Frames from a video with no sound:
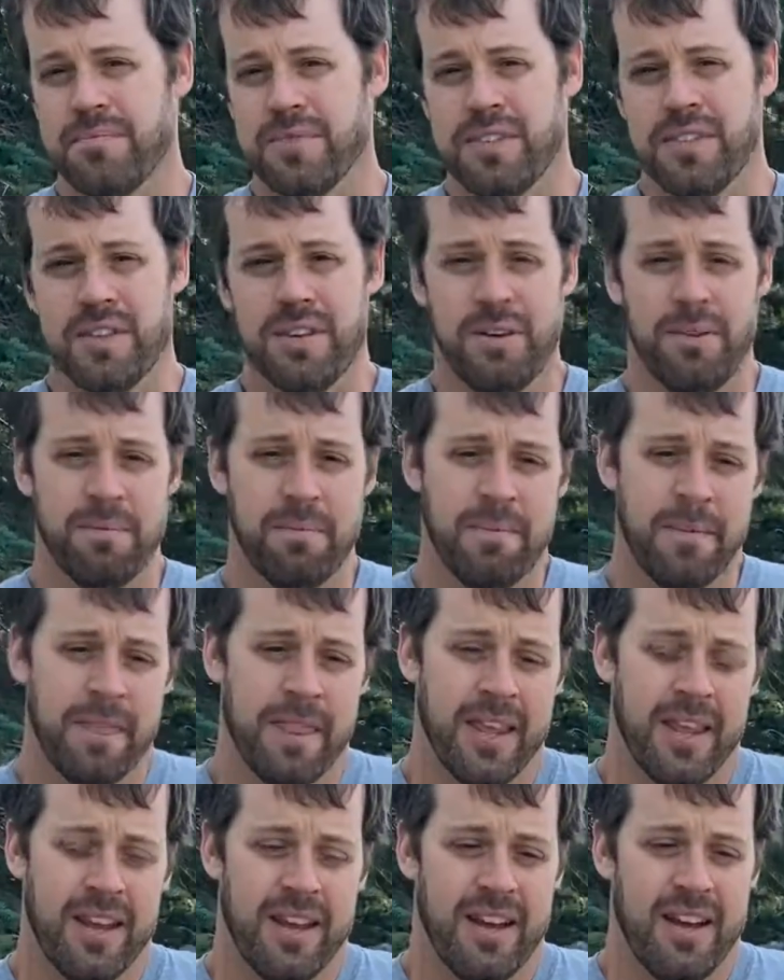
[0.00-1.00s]
So
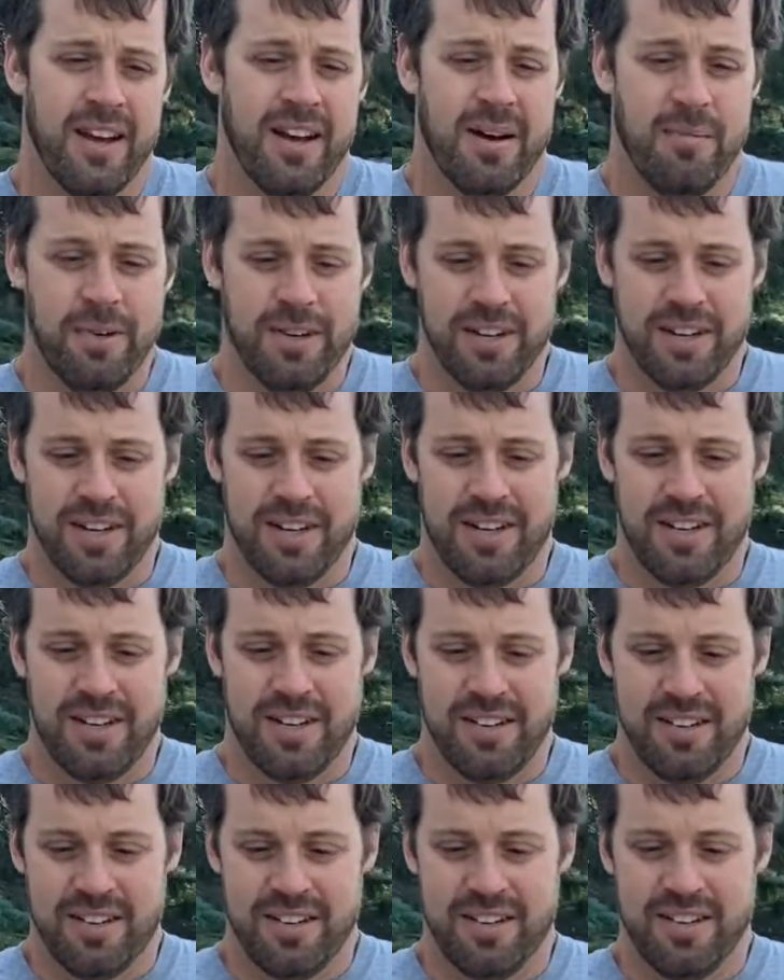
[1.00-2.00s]
I've been
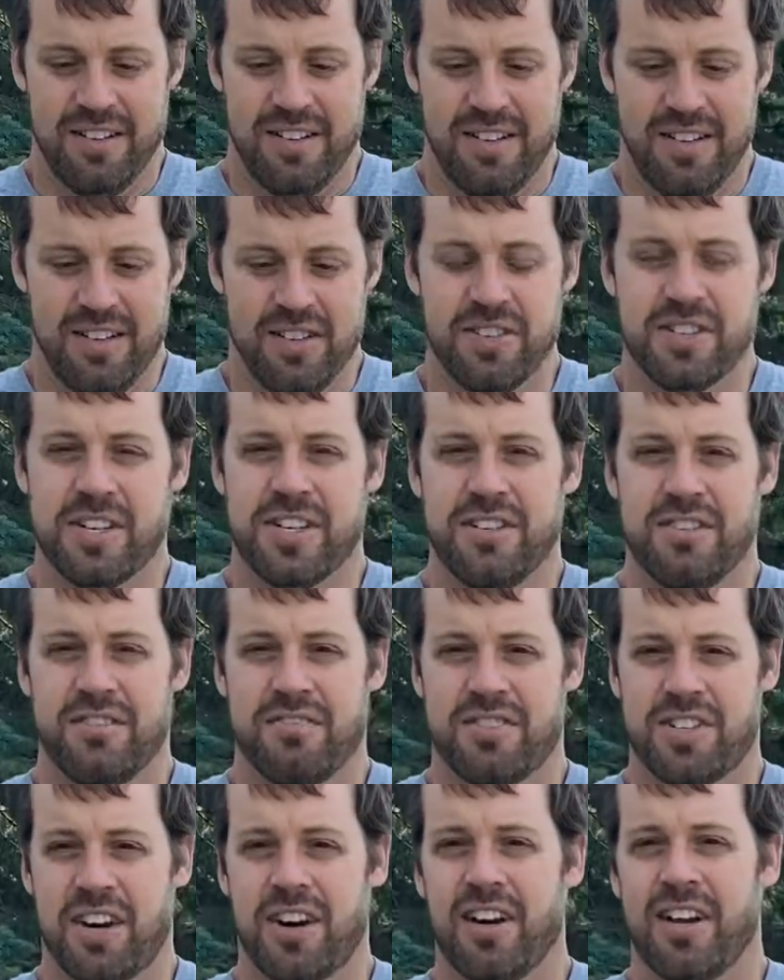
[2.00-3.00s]
using
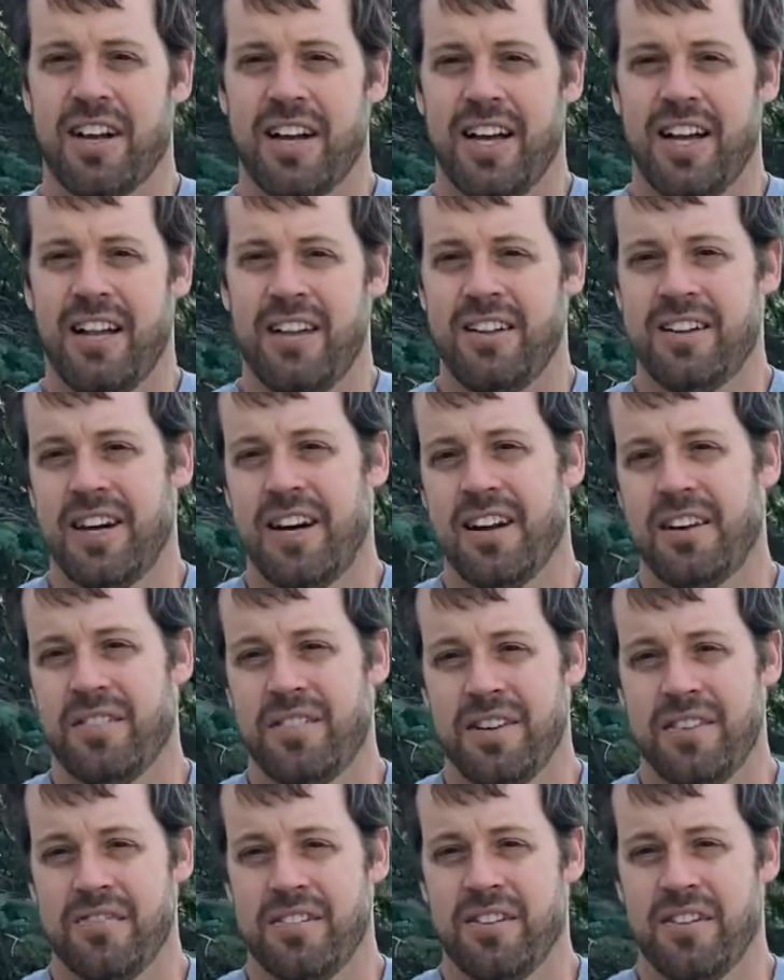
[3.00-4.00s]
Charlie and Alan not
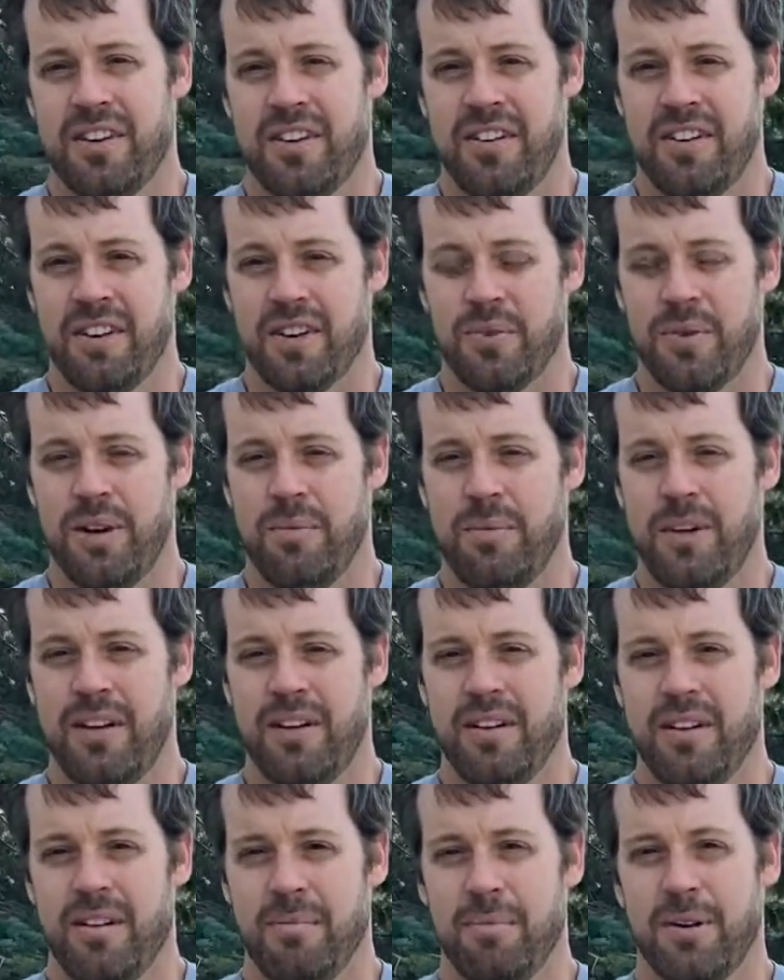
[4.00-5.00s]
only for their equipment,
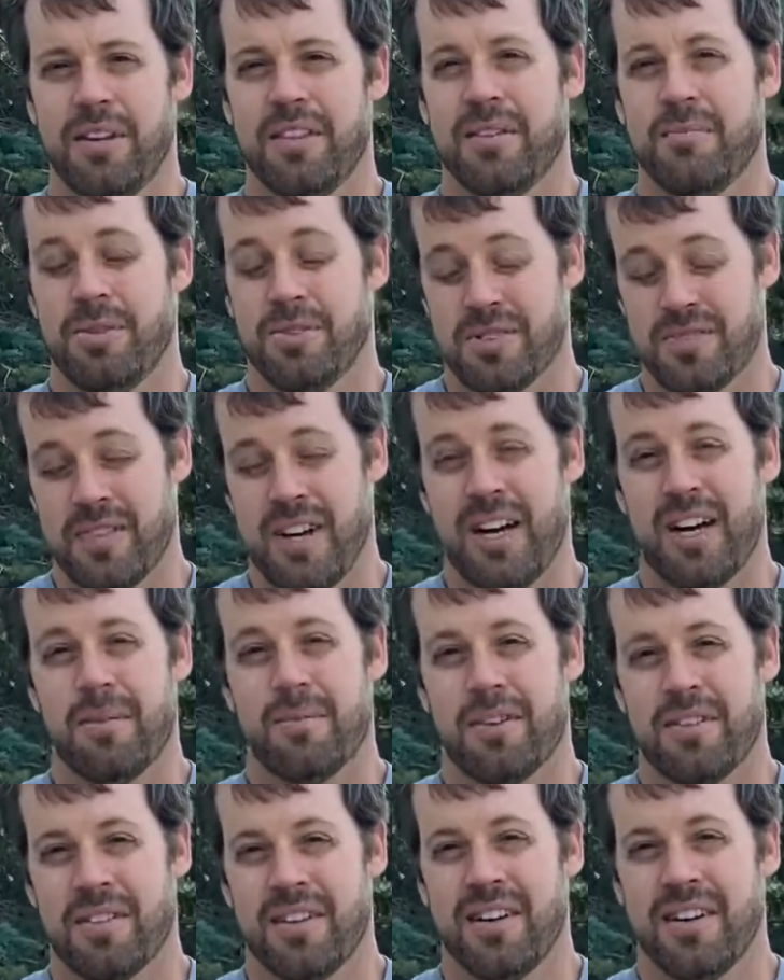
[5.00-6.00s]
but the most
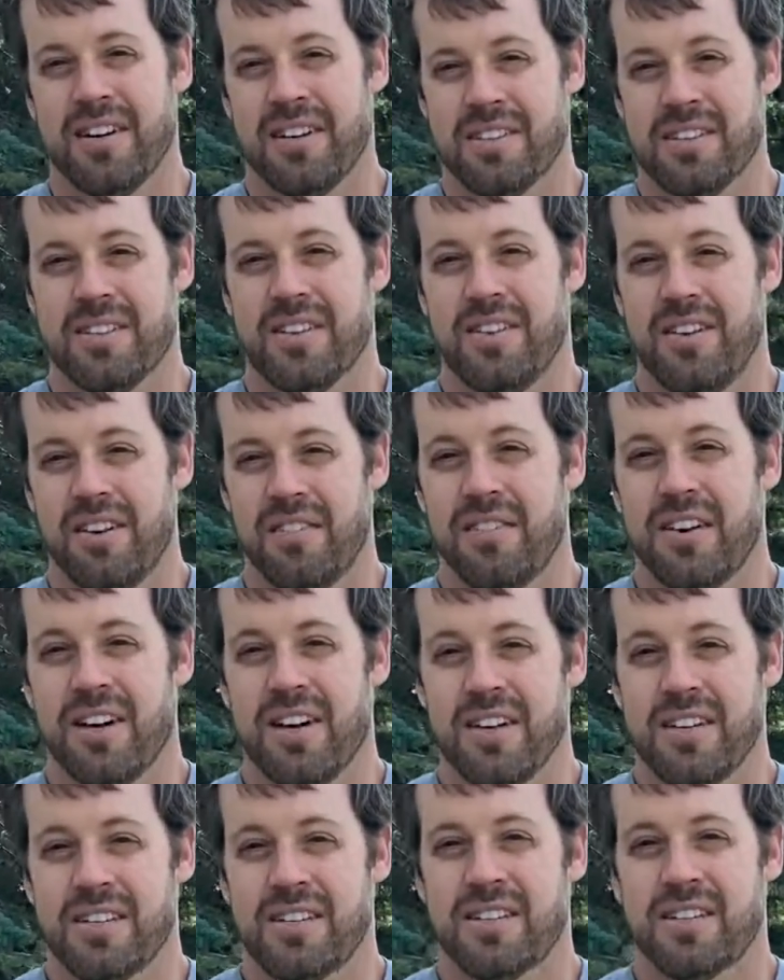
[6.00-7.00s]
valuable thing is their
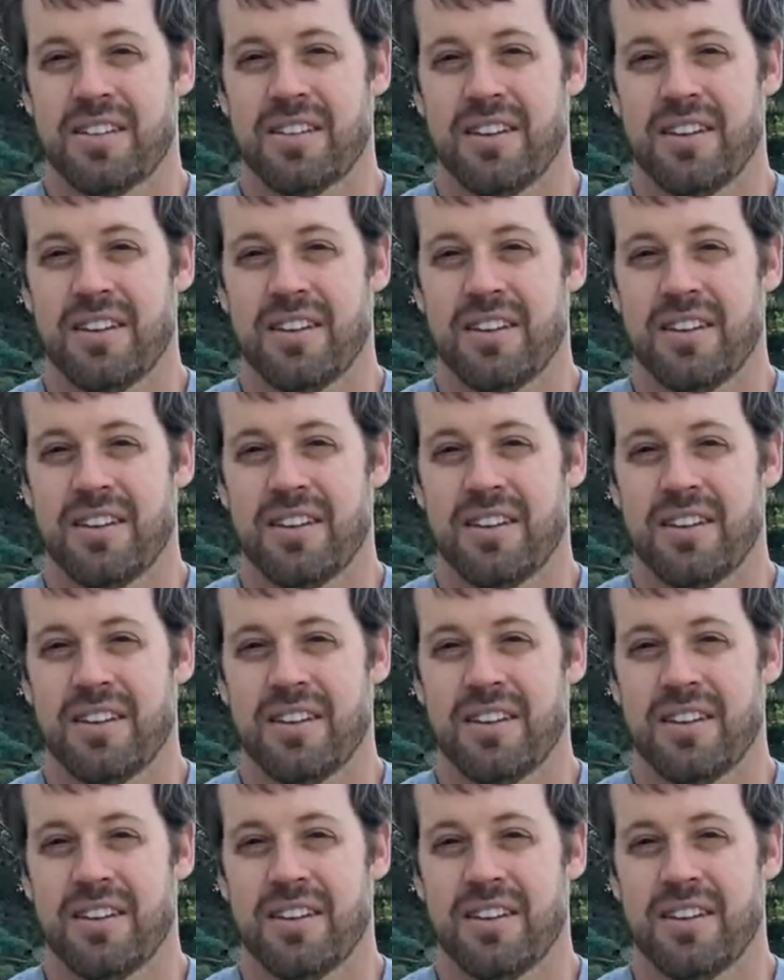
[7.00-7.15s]
advice